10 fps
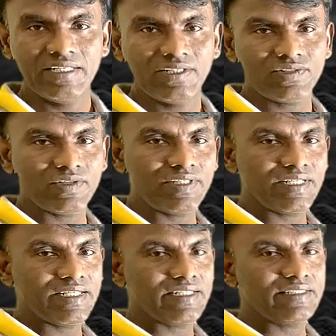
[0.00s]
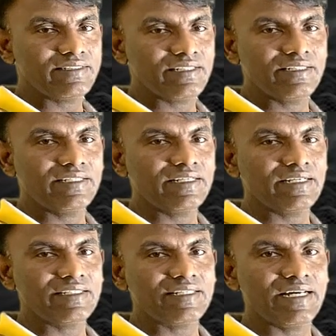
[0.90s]
So here it is
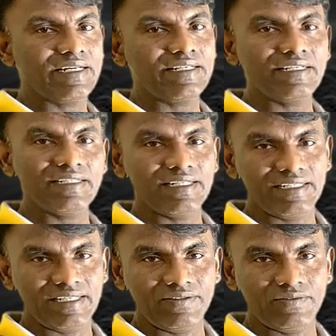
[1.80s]
integral sine t dt.